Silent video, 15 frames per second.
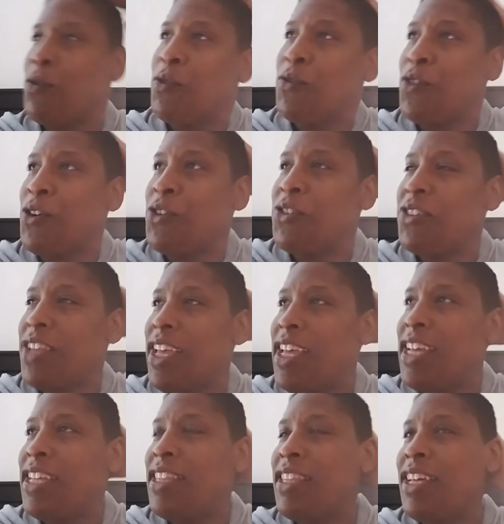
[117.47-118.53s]
with first
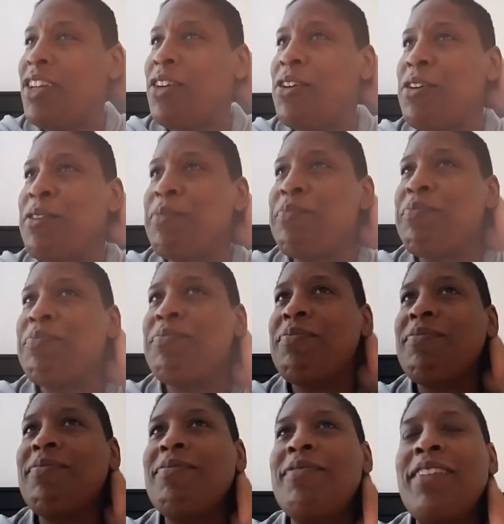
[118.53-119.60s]
saying that
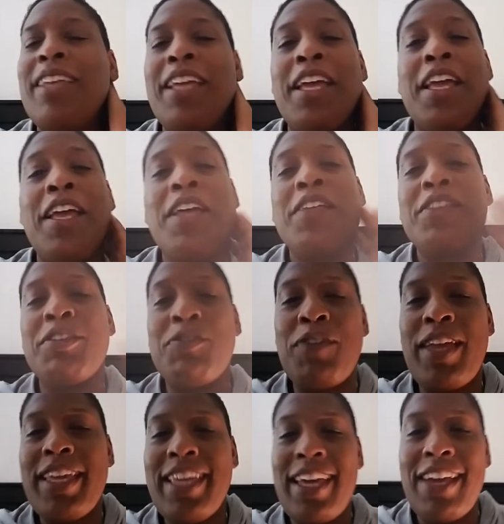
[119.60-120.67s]
this
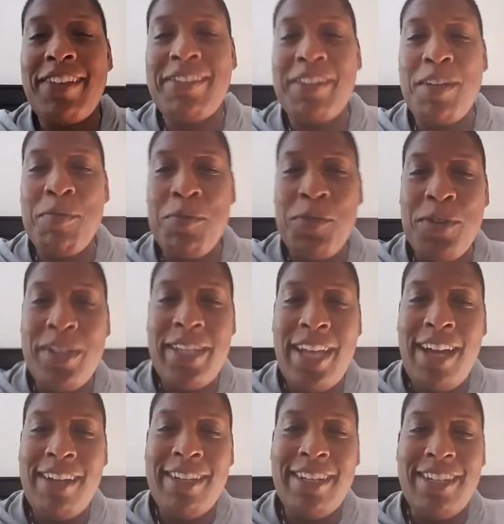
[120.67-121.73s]
vacation I'm on
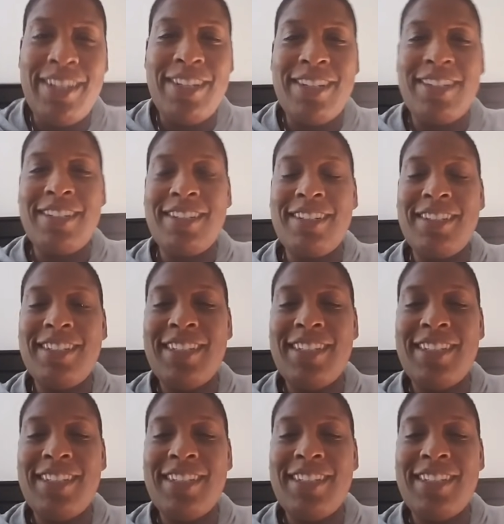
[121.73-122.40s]
down here